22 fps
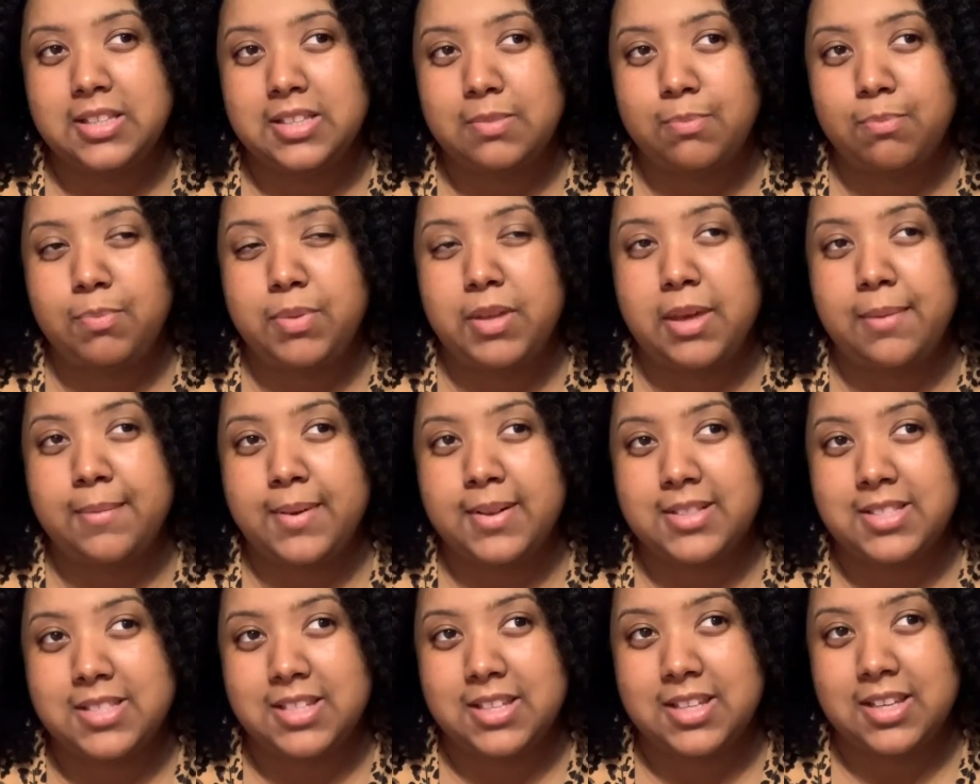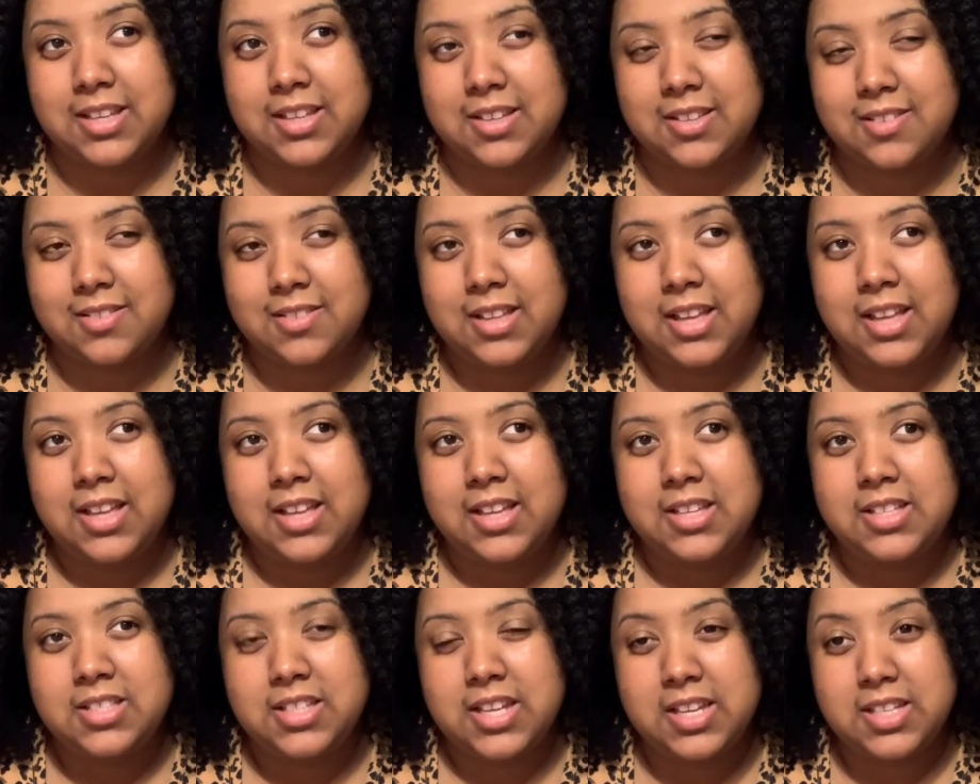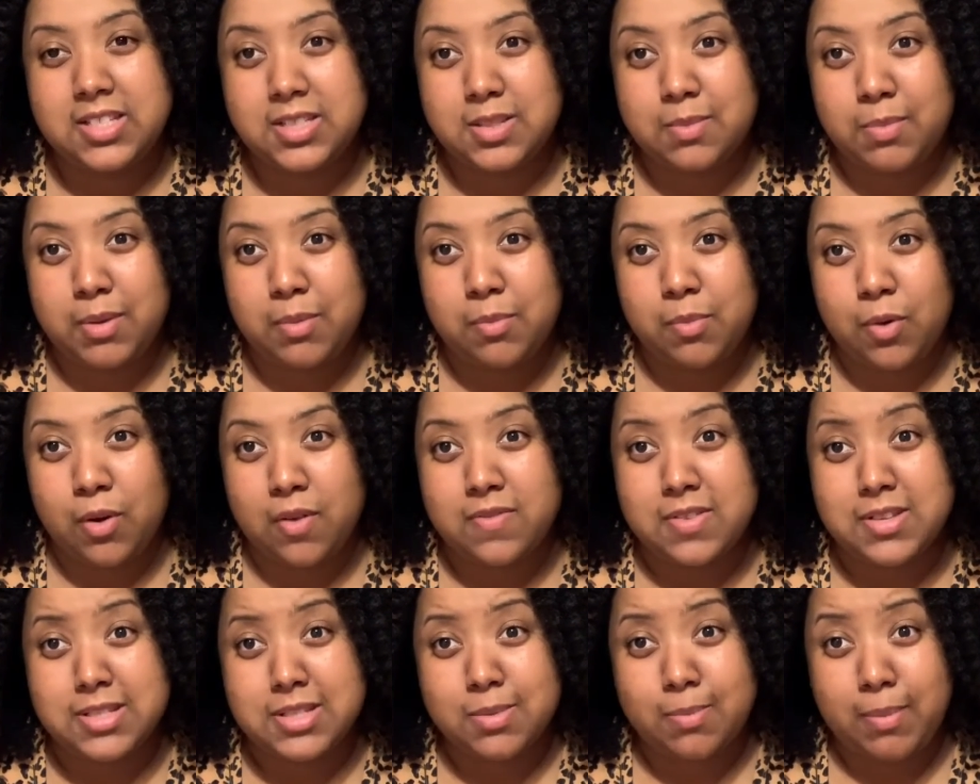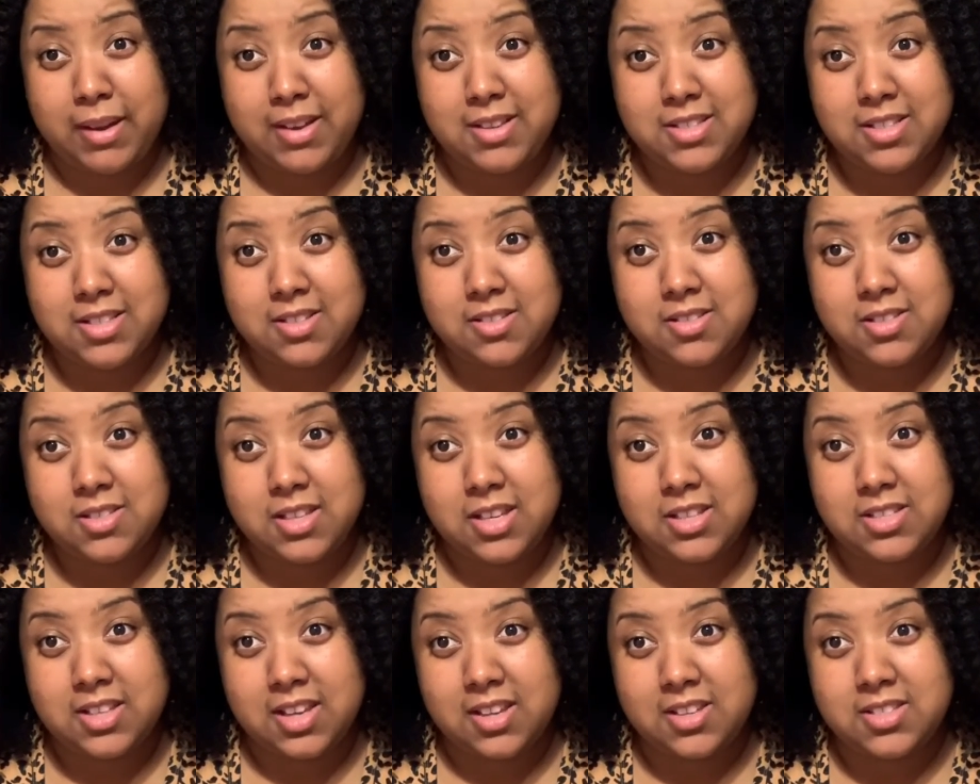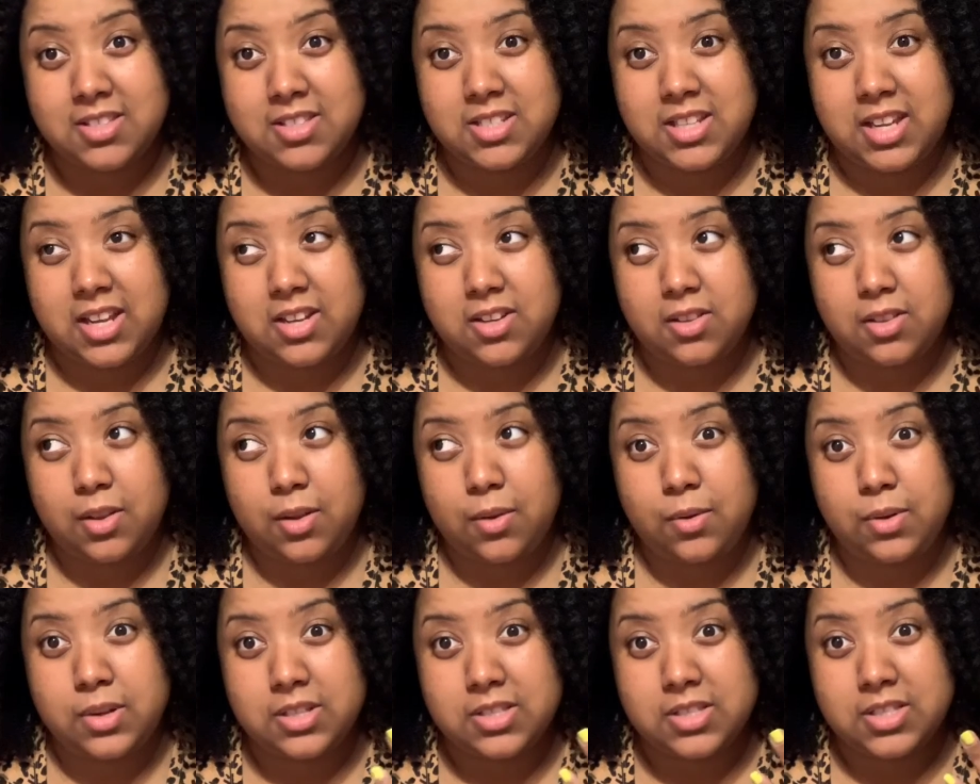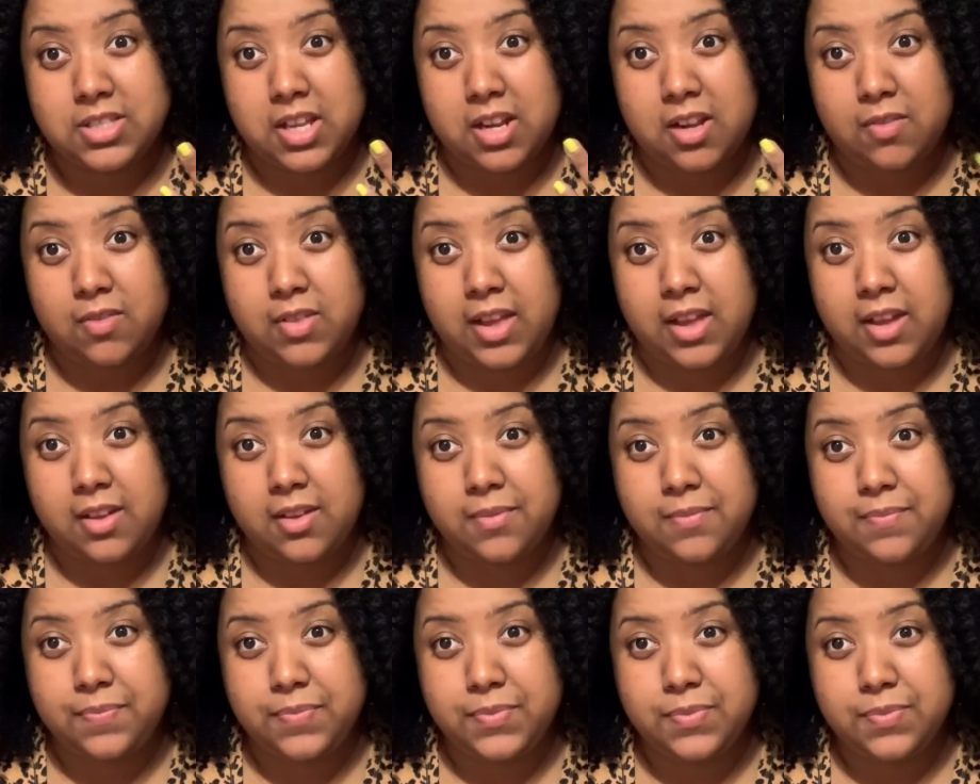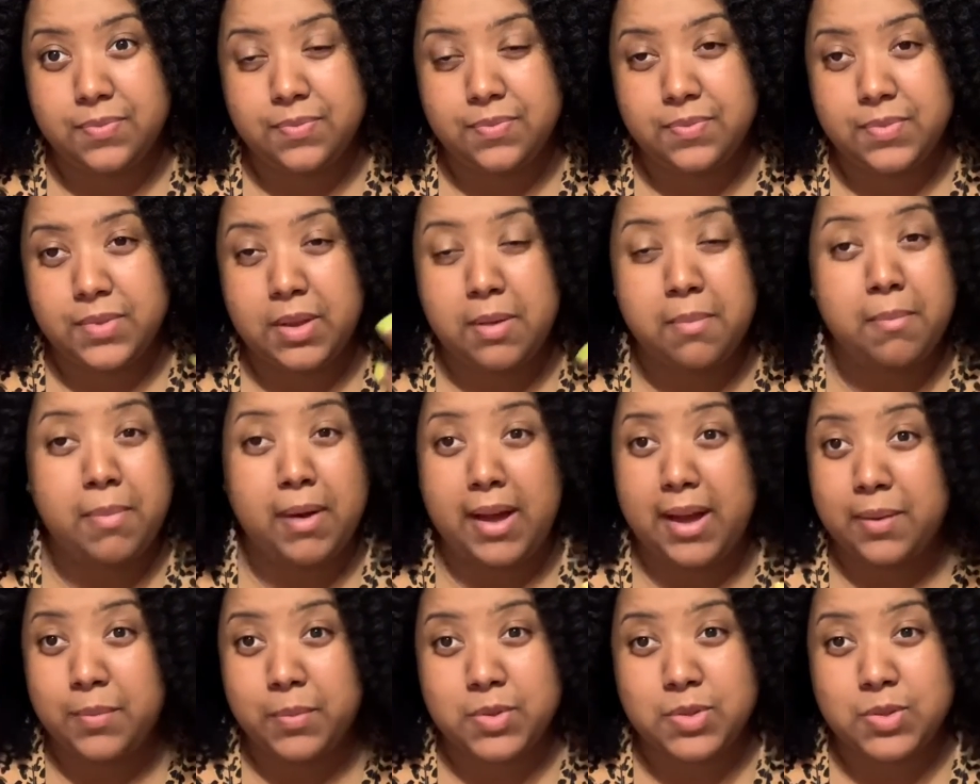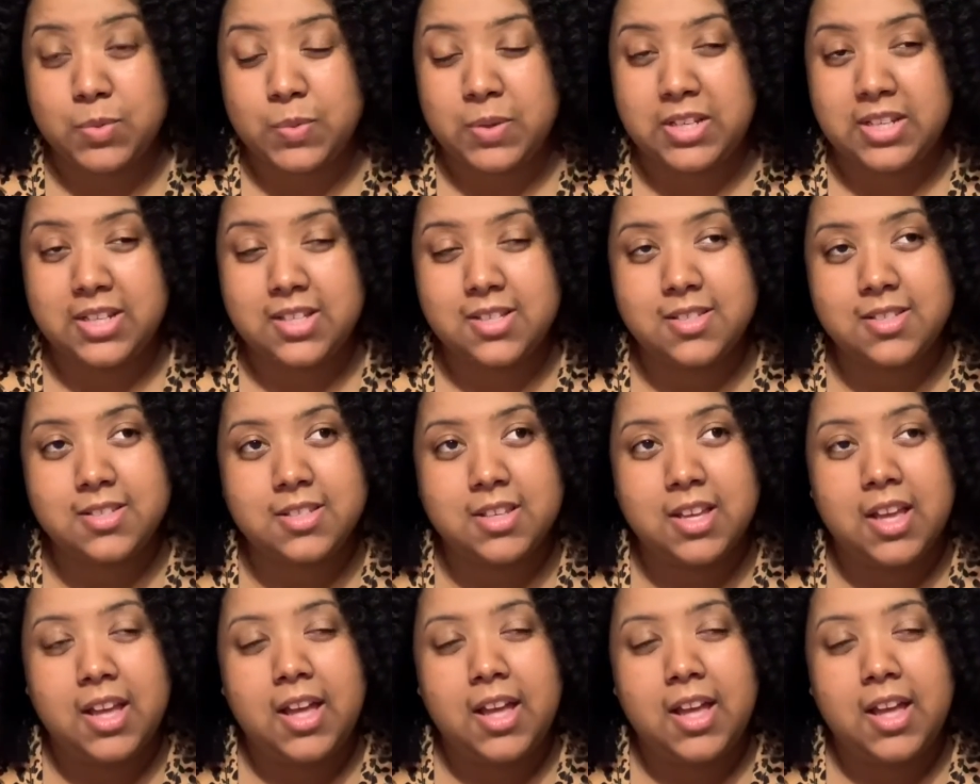be able to taste a bit more of the spices as like a standalone instead of like combined with sweetness.